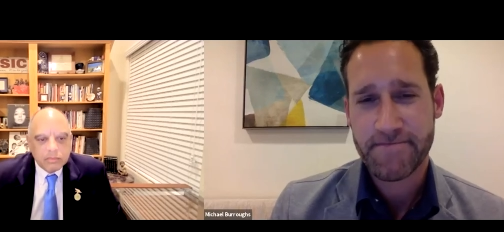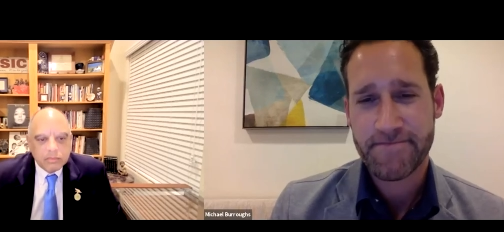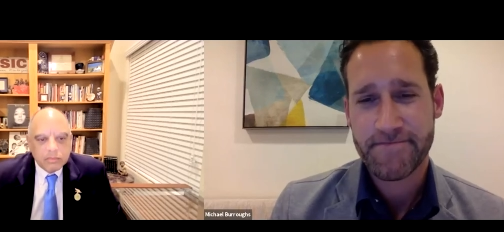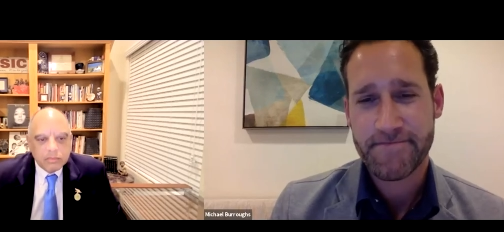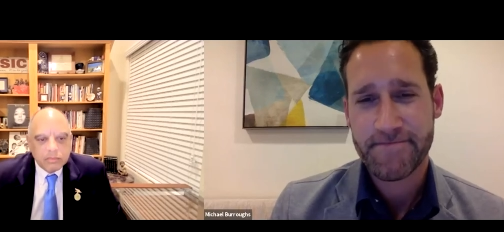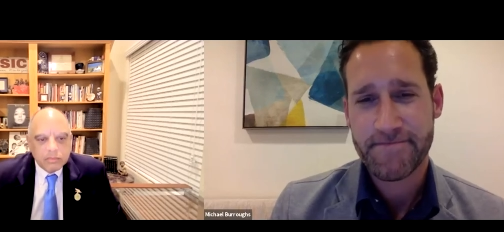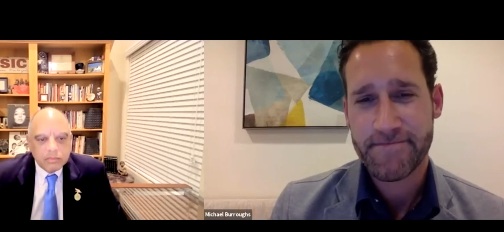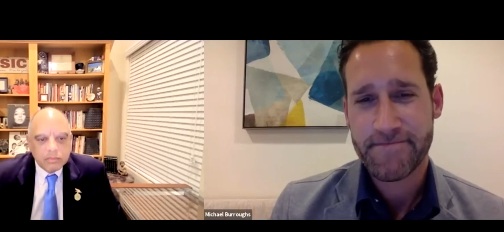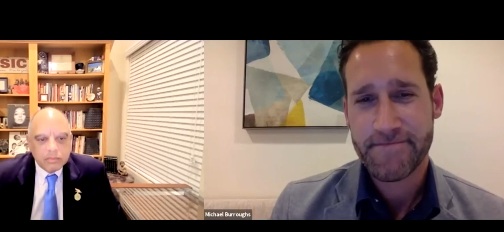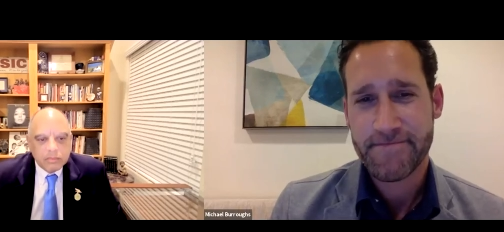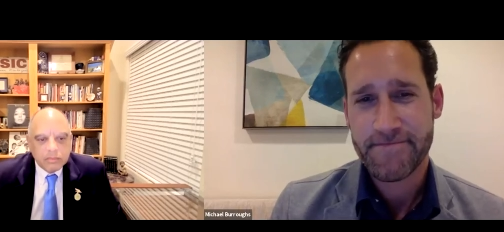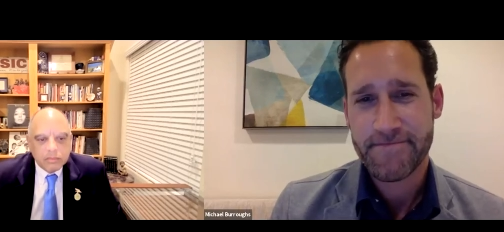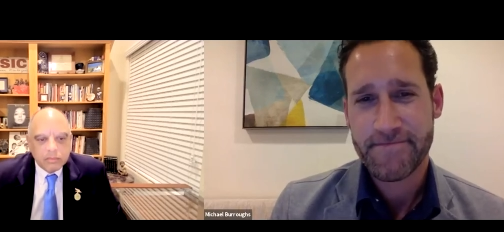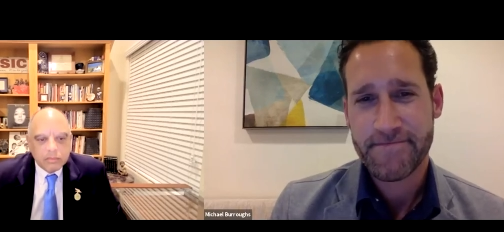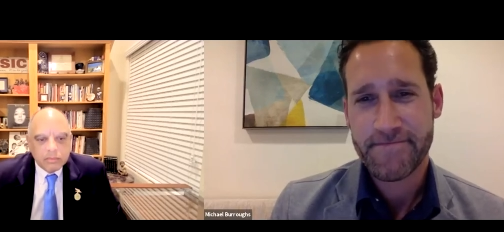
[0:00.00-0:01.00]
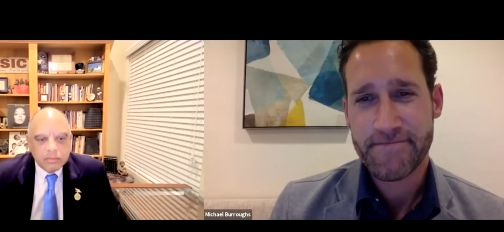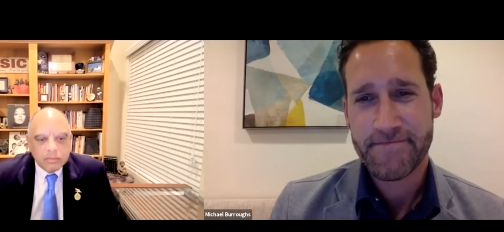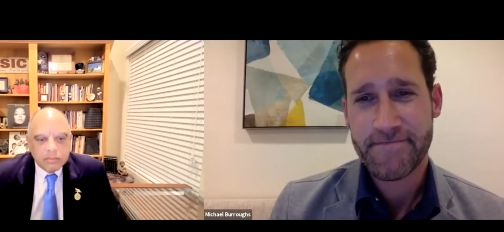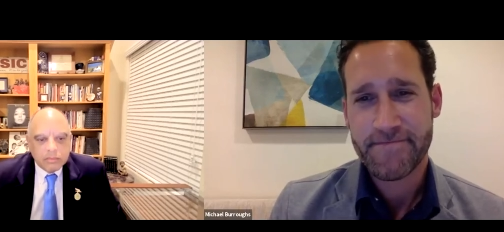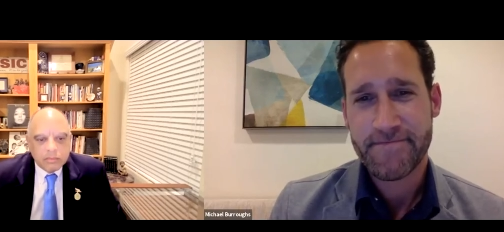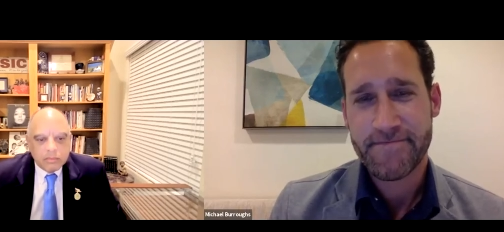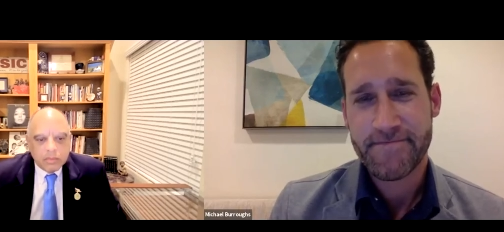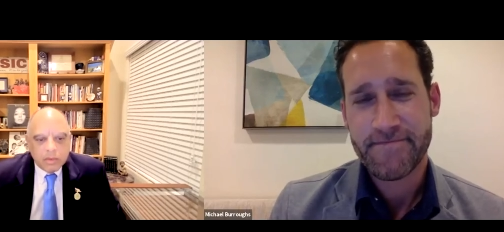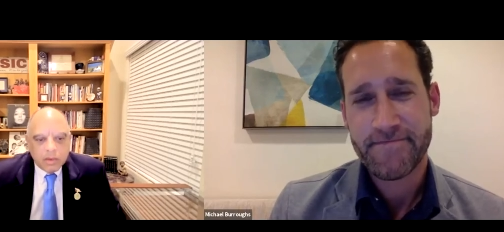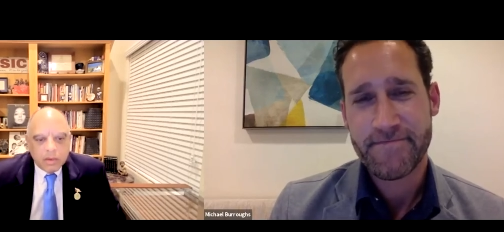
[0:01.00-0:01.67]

(silence)